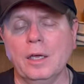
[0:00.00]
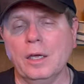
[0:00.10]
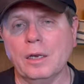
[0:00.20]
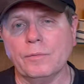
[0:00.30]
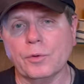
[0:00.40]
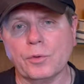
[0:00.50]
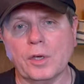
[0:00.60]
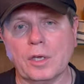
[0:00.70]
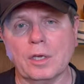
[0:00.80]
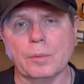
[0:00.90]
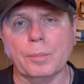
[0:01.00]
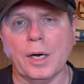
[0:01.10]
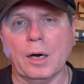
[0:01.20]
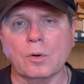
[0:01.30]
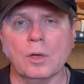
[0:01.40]
and if you're thinking
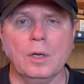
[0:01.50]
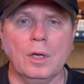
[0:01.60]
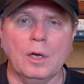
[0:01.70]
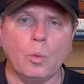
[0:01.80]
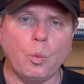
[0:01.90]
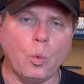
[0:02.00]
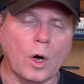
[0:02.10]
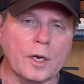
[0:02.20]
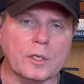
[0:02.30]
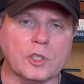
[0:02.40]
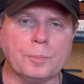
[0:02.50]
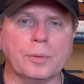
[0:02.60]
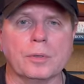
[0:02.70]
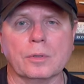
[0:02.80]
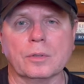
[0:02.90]
about 1 inch
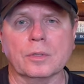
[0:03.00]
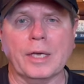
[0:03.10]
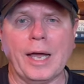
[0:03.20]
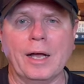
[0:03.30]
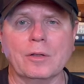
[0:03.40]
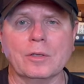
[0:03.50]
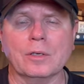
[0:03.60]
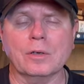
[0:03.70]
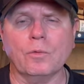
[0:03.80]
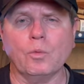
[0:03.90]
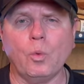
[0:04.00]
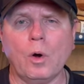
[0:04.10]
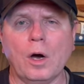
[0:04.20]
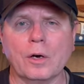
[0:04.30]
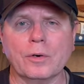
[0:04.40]
per gallon of
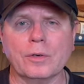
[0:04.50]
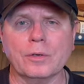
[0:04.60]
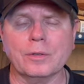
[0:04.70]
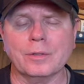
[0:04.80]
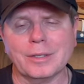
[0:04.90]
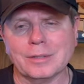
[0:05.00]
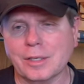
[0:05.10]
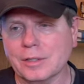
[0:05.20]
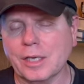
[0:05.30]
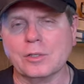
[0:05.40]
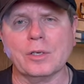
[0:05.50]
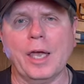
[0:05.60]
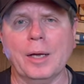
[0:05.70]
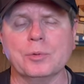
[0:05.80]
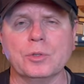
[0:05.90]
water, I think that's
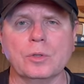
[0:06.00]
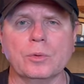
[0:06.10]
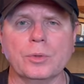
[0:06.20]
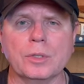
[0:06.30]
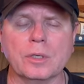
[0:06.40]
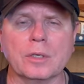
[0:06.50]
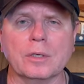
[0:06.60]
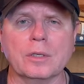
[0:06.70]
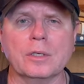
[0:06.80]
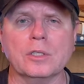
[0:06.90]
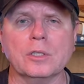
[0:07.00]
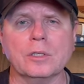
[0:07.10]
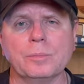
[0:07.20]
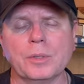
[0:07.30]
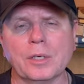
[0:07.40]
absolutely
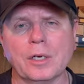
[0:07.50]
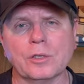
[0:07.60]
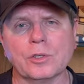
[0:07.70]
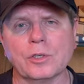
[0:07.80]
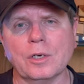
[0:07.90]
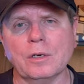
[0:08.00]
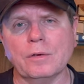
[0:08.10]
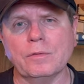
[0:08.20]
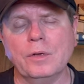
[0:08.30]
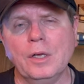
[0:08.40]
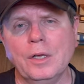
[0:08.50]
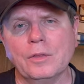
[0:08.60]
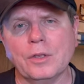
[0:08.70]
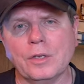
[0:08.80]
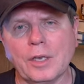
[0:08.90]
ridiculous because of
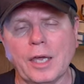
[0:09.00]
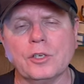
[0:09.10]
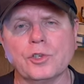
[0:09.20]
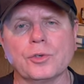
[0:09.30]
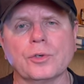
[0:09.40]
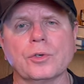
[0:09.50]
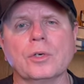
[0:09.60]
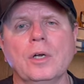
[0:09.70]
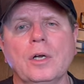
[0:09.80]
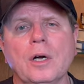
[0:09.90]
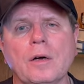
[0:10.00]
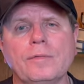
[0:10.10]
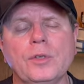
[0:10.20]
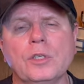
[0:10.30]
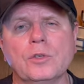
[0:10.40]
the nature
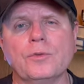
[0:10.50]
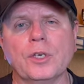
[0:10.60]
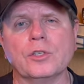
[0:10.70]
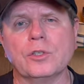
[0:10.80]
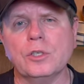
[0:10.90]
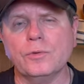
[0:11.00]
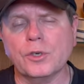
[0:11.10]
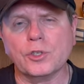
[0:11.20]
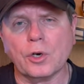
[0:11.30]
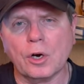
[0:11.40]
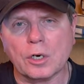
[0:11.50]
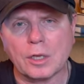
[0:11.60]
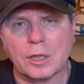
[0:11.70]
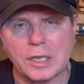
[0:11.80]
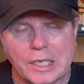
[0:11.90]
of these fish. These fish are
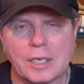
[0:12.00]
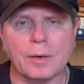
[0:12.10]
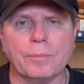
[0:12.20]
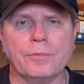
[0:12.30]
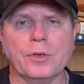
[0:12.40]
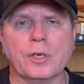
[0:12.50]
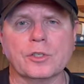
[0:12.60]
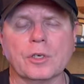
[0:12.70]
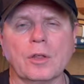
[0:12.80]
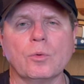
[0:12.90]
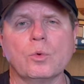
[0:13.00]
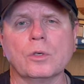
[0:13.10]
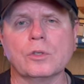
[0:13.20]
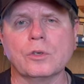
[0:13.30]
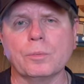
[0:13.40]
cleanup fish. In other
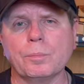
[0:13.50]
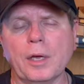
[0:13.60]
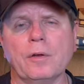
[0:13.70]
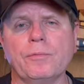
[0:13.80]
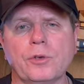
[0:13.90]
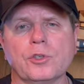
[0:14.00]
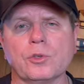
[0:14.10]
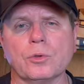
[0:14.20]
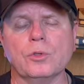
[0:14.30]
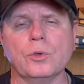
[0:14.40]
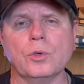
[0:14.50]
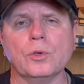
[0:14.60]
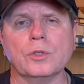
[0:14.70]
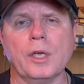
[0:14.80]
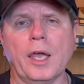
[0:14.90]
words, they're beneficial to your
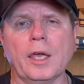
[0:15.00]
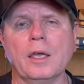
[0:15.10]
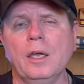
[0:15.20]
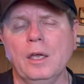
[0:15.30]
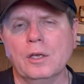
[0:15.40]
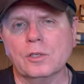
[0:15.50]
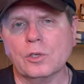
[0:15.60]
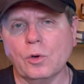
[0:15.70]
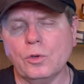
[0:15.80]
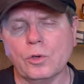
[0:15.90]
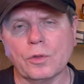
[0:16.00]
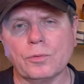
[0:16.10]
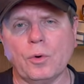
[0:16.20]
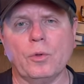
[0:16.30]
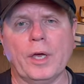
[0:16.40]
tank, so you can
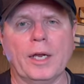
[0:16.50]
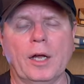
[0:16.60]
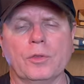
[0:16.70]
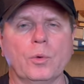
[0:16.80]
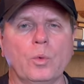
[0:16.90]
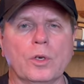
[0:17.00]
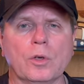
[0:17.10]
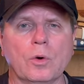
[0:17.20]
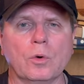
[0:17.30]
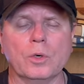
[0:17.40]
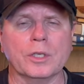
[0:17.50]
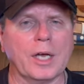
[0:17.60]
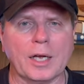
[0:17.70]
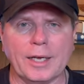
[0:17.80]
throw that out the window and not